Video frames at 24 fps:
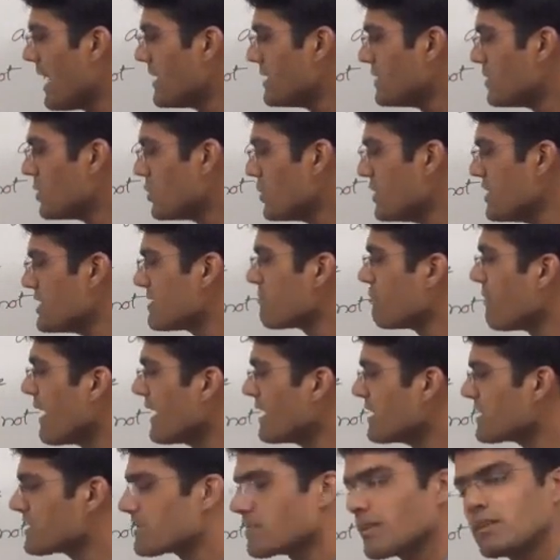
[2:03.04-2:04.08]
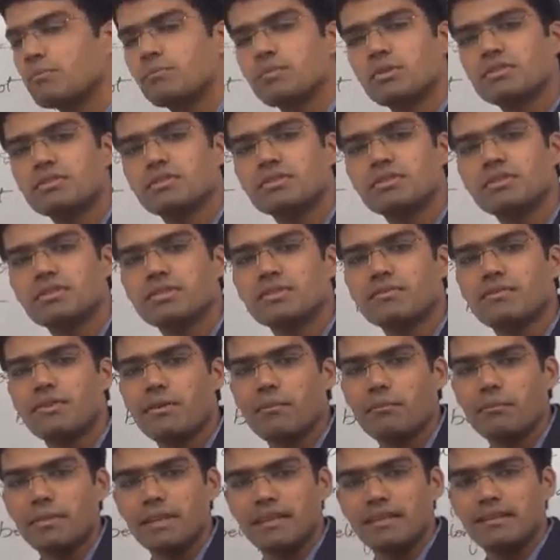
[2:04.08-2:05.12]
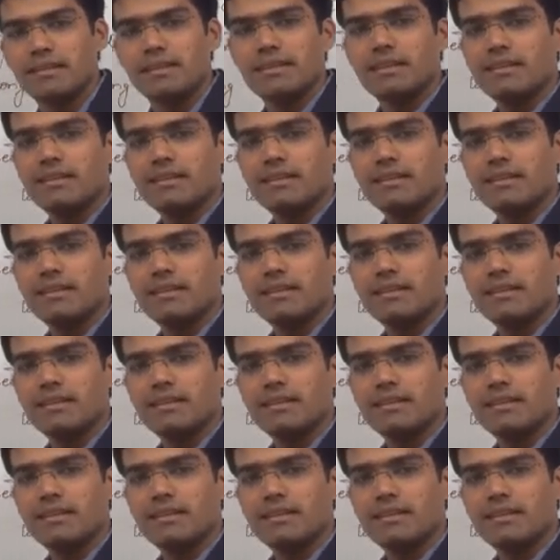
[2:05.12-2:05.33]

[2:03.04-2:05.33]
and two is minus one positions from B.